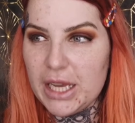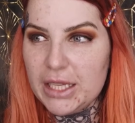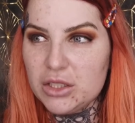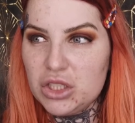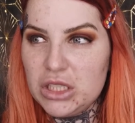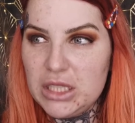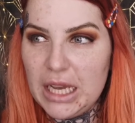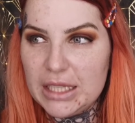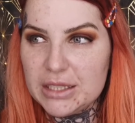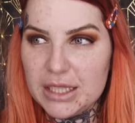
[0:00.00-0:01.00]
and she
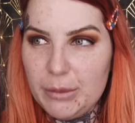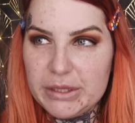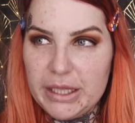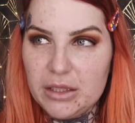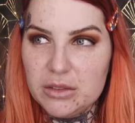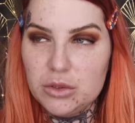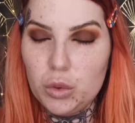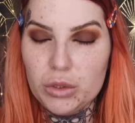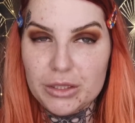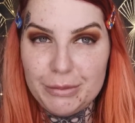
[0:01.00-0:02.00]
had the same skin
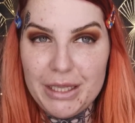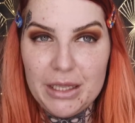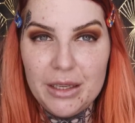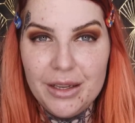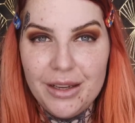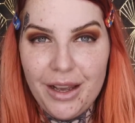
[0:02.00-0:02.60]
tone as me.